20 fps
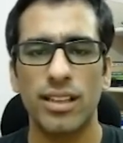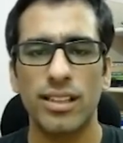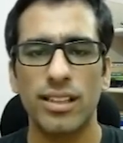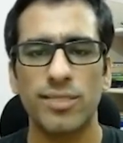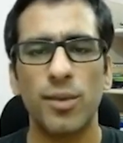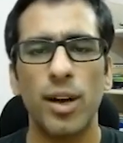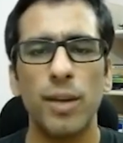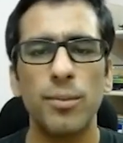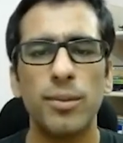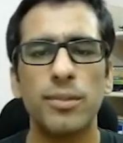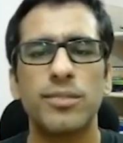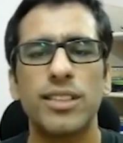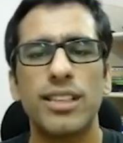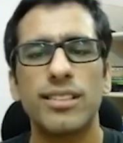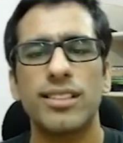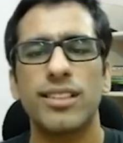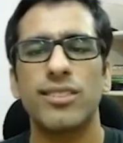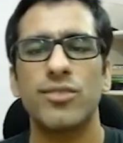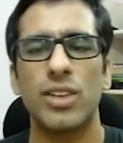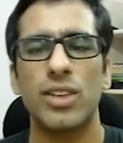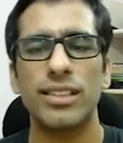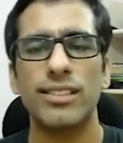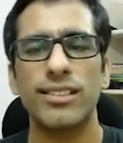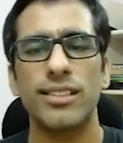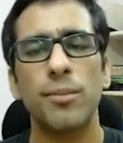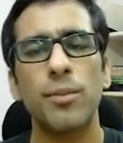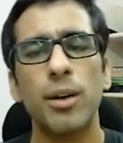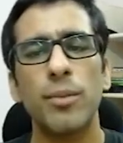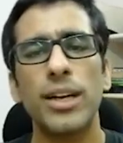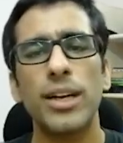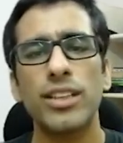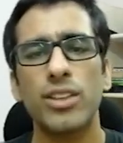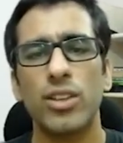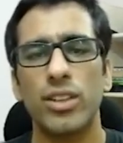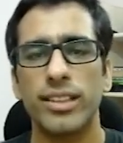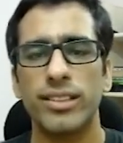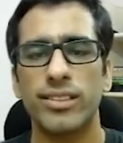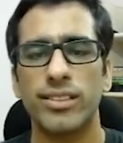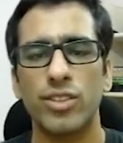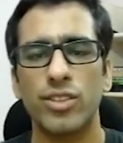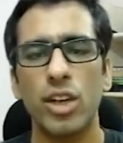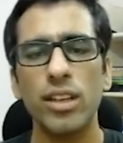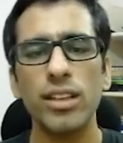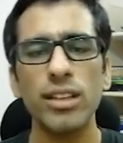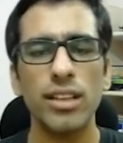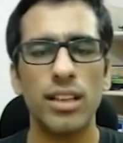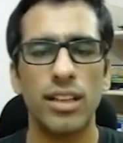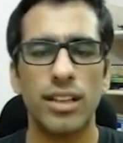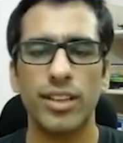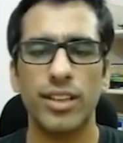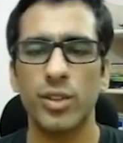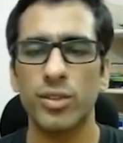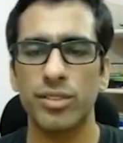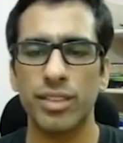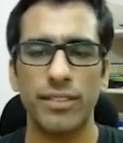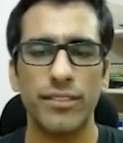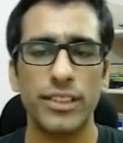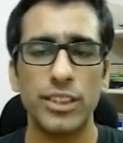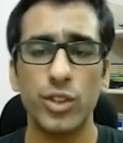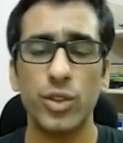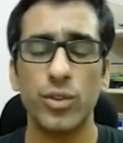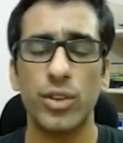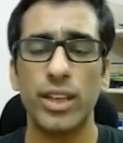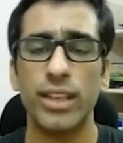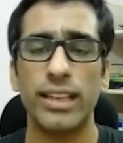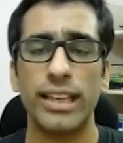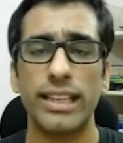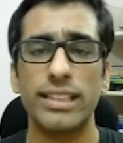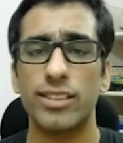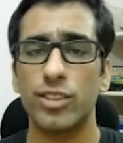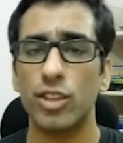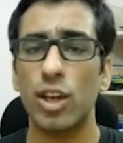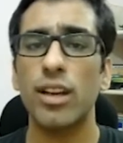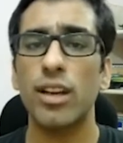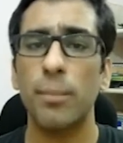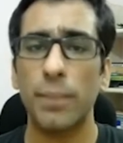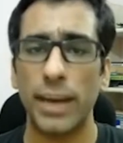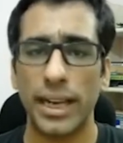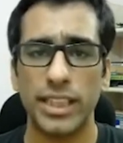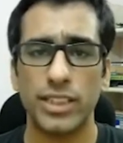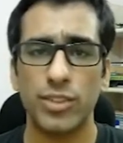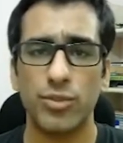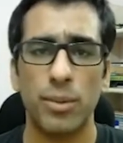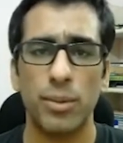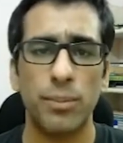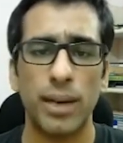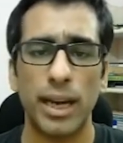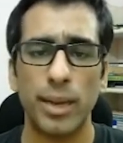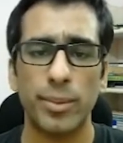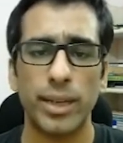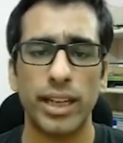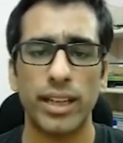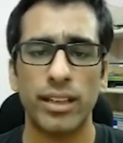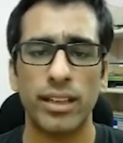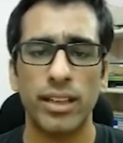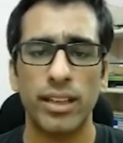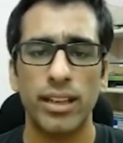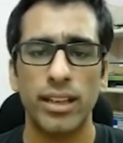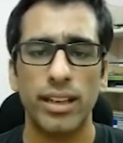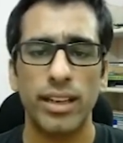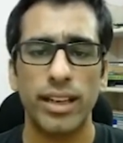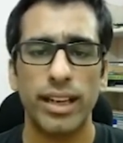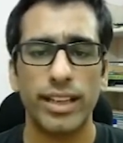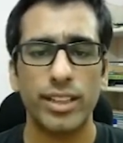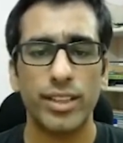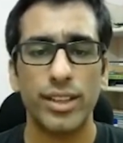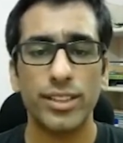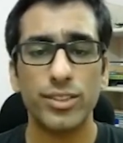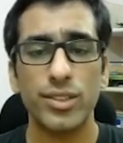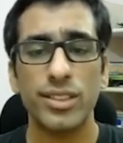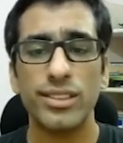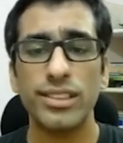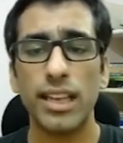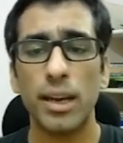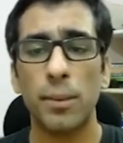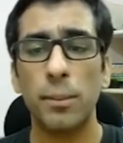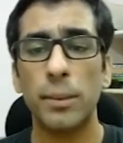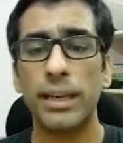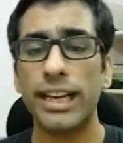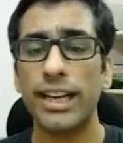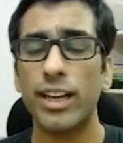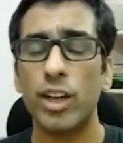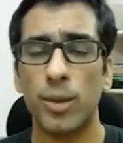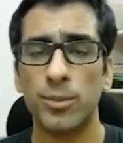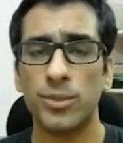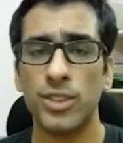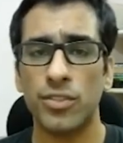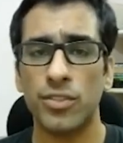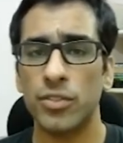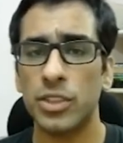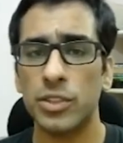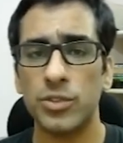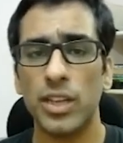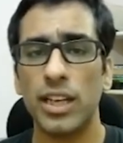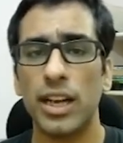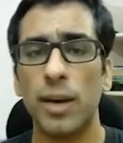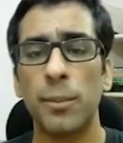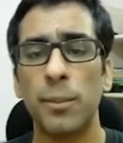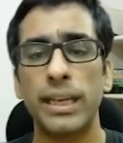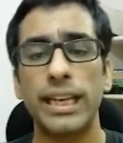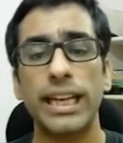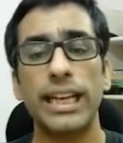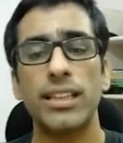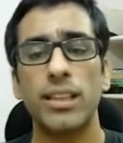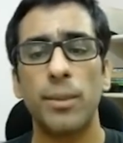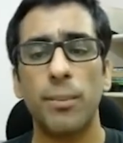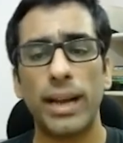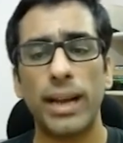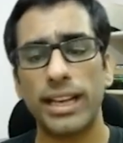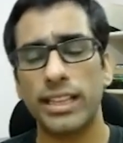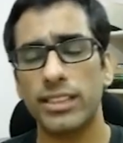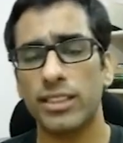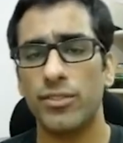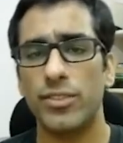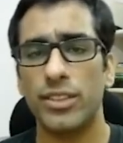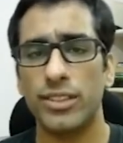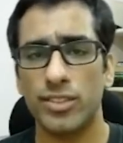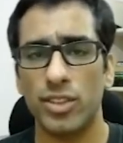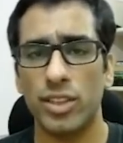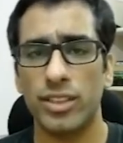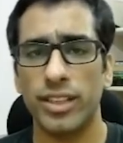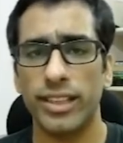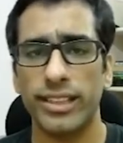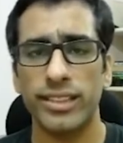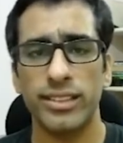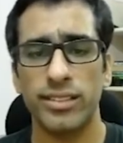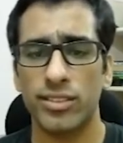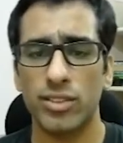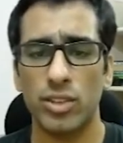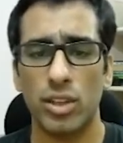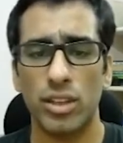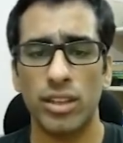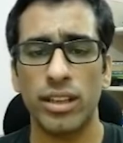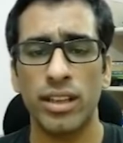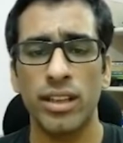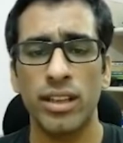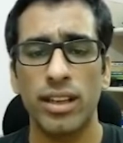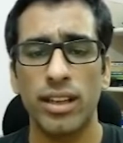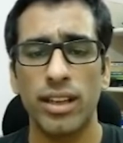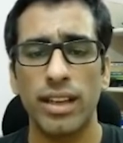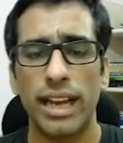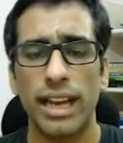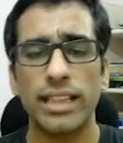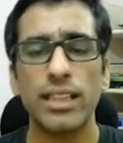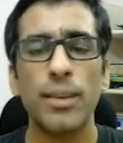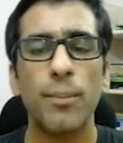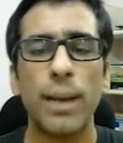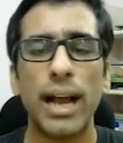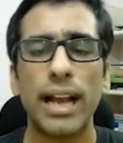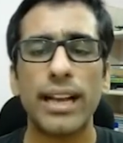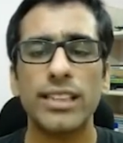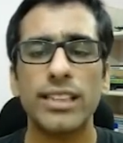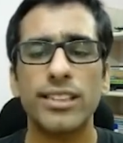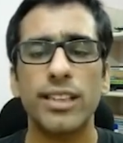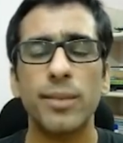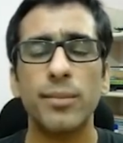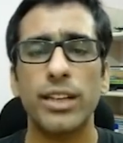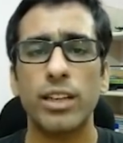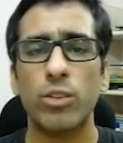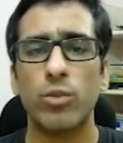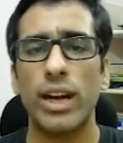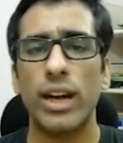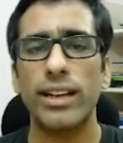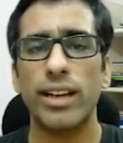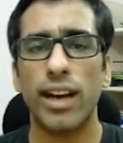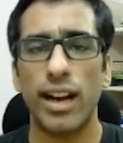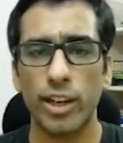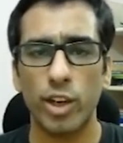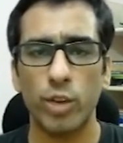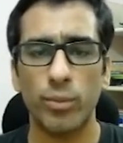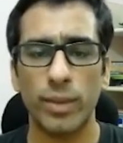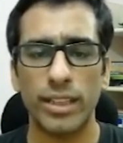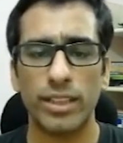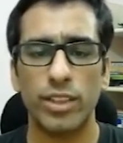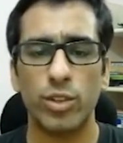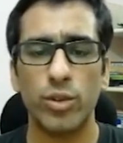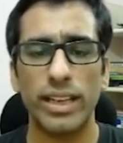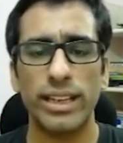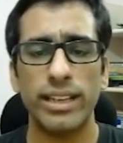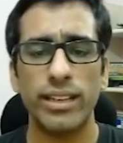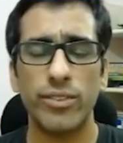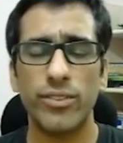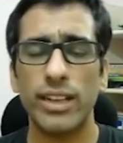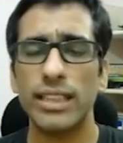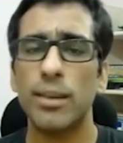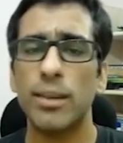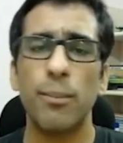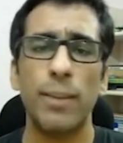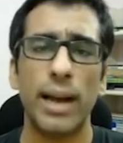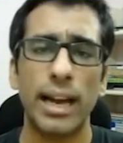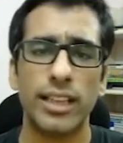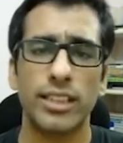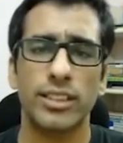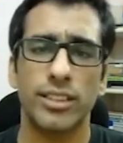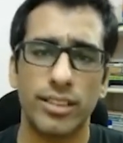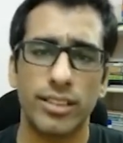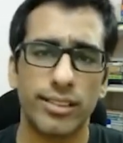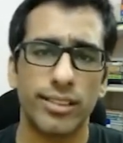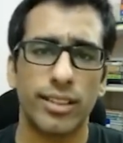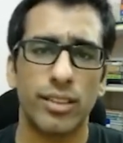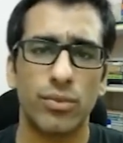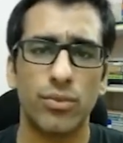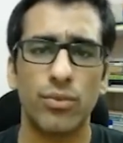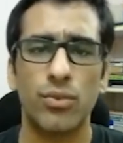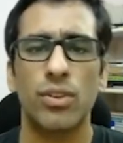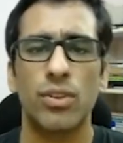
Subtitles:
Small pip just has one subcommand called install, using which you can install a package from PyPI. It also has the upgrade option, which will upgrade the package if it's already installed, and the package name required argument to identify the package itself.